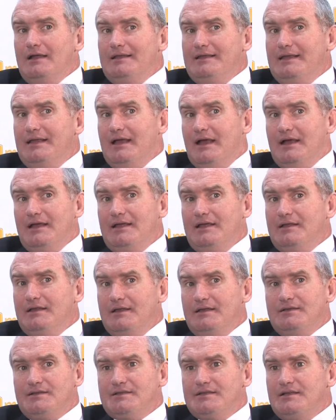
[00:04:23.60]
Yeah,
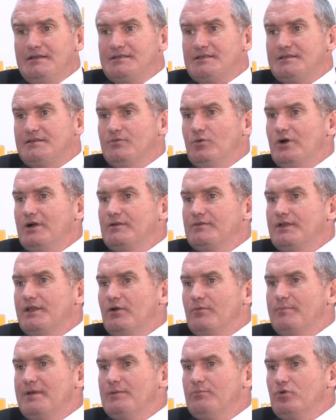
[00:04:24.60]

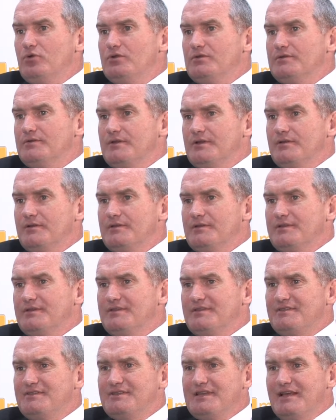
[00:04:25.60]
people
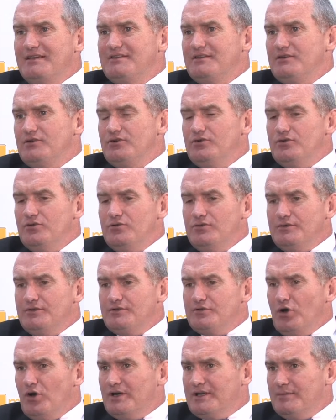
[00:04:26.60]
tend to
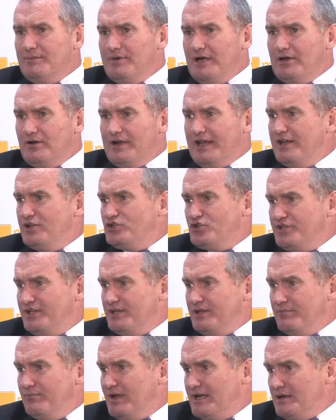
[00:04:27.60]
talk about
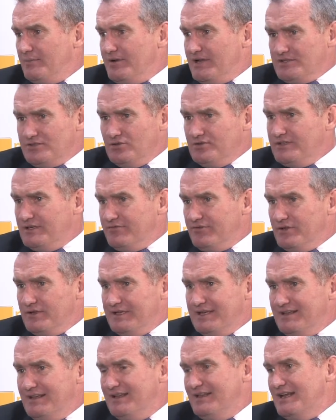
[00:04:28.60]
HD and megapixel
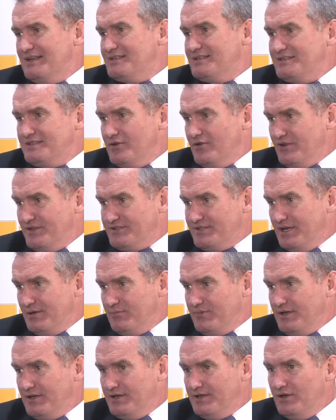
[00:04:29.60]
differently. In essence, they're the same
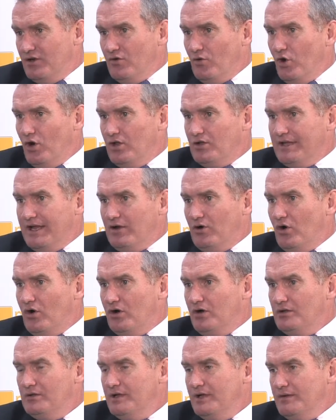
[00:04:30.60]
thing.
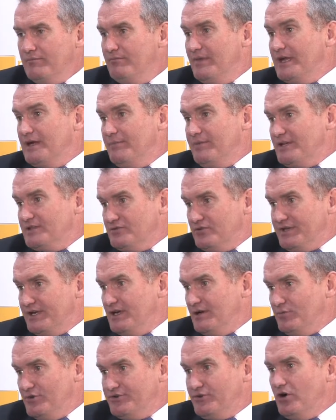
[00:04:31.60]
All megapixel
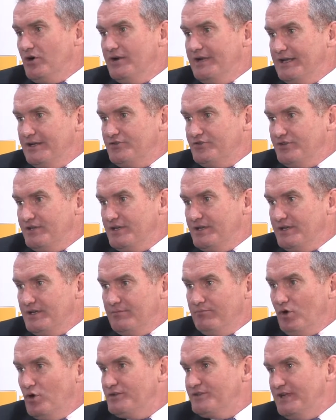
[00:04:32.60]
cameras are HD,
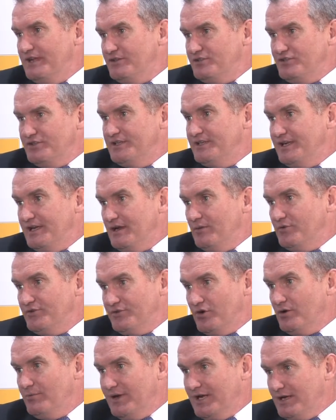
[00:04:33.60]
and most HD
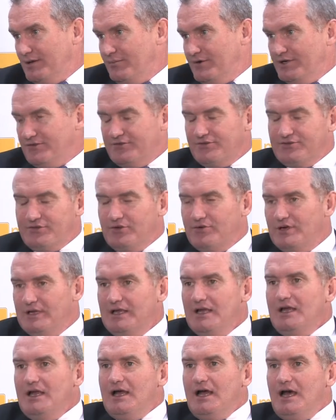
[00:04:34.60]
cameras are megapixel. So,
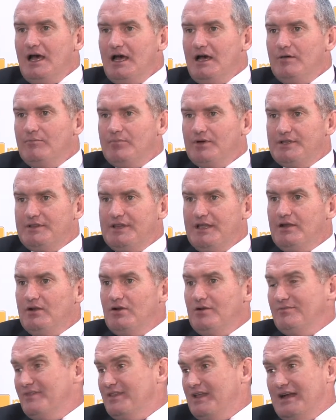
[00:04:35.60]
but
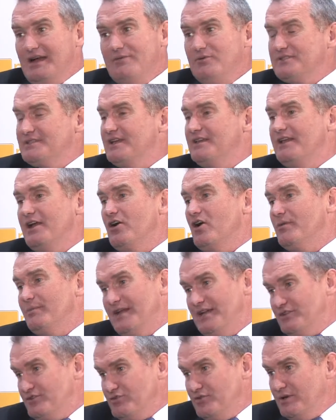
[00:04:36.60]
I would say they are
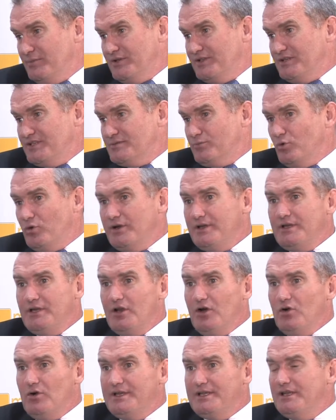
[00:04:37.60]
mainstream at this point.
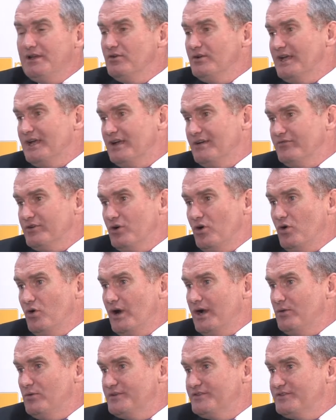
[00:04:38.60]
A year and a half ago,
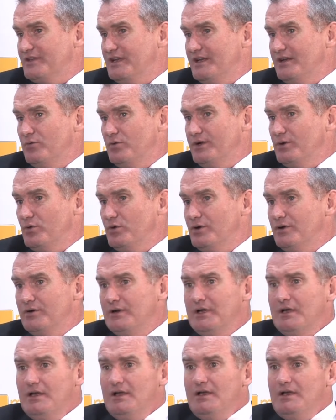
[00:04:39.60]
I would say we were
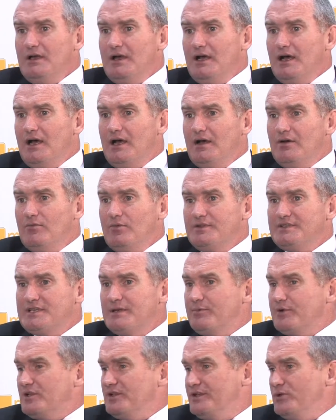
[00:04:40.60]

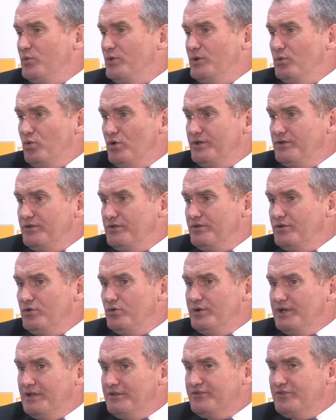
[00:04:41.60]
typically we wouldn't
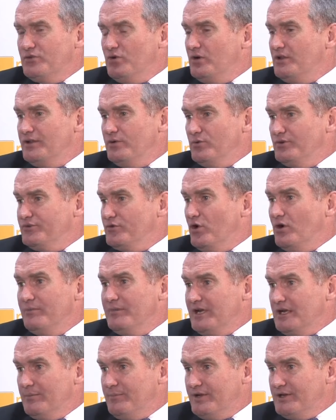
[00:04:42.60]
do an install that was all
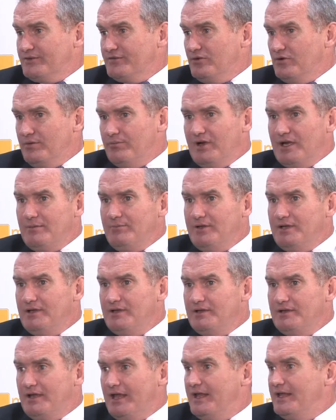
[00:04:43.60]
megapixel. It might
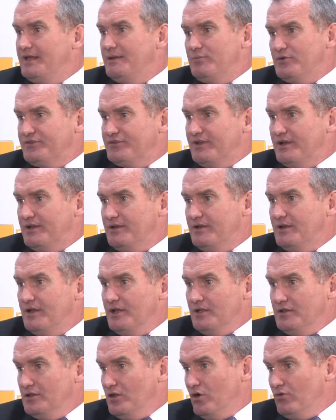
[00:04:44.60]
be 80%
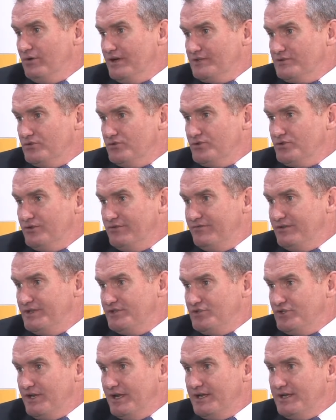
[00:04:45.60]
low resolution
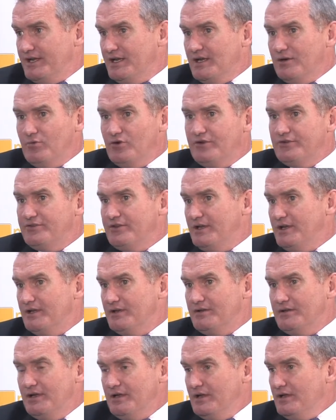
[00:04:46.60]
VGA cameras
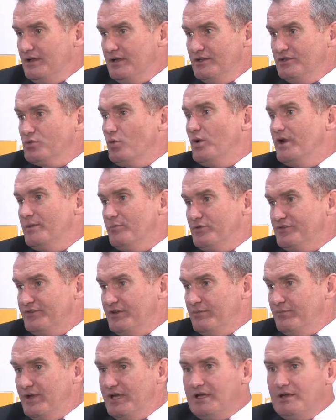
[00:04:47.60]
and 20%
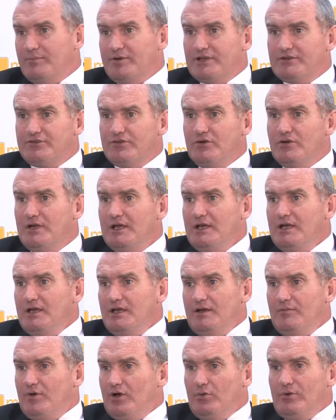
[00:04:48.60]
megapixel.
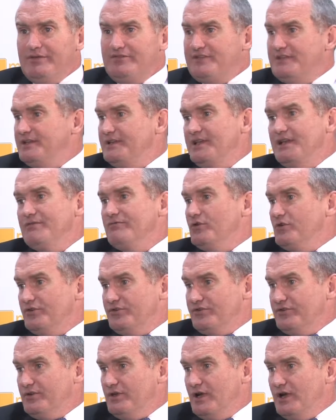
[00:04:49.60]
But we've seen the
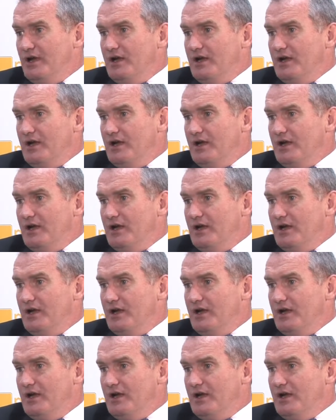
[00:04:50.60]
inverse.